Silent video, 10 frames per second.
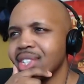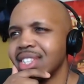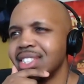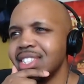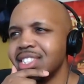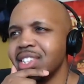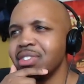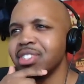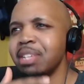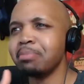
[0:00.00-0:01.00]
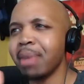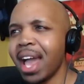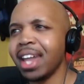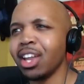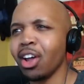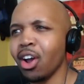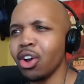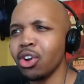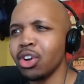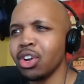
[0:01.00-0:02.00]
Is he seriously mad at
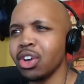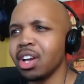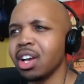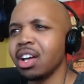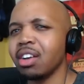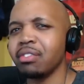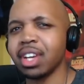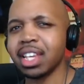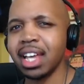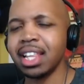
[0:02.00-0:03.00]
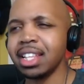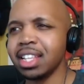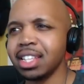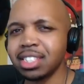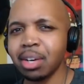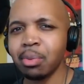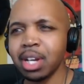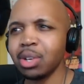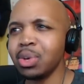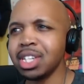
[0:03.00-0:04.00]
her for killing
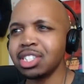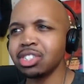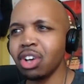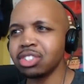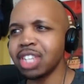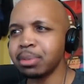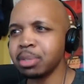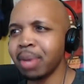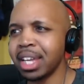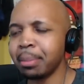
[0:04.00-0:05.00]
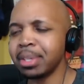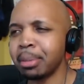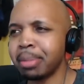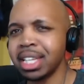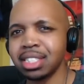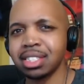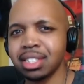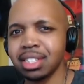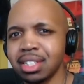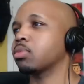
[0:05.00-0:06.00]
someone who he just saw chop somebody up into bits?
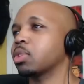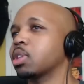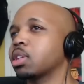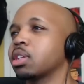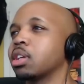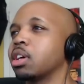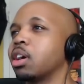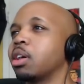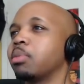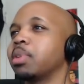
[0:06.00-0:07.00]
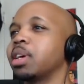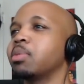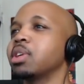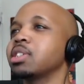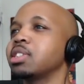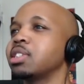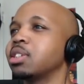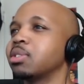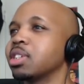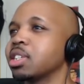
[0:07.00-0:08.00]
Oh man, what is he
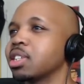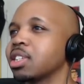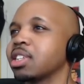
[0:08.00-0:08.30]
doing?